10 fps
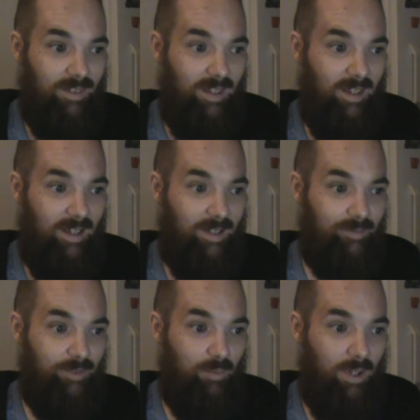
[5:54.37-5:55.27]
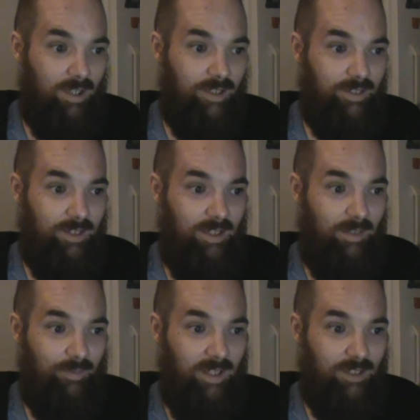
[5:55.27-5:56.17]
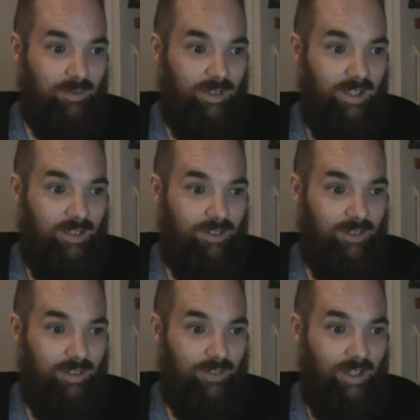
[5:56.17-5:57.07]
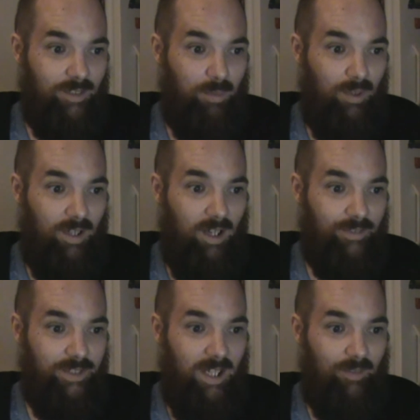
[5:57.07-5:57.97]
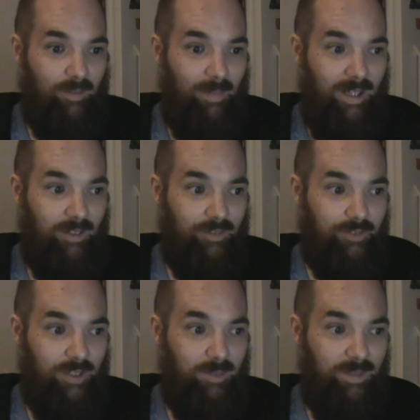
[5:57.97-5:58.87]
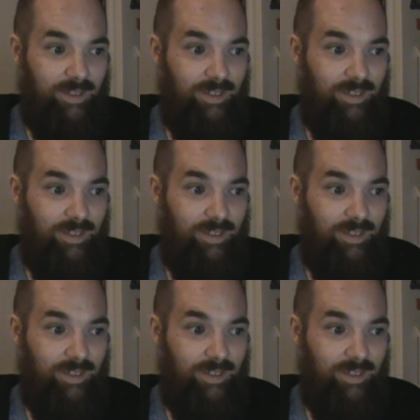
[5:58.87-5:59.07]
That the workers at NFS were injured and transported off-site for medical treatment,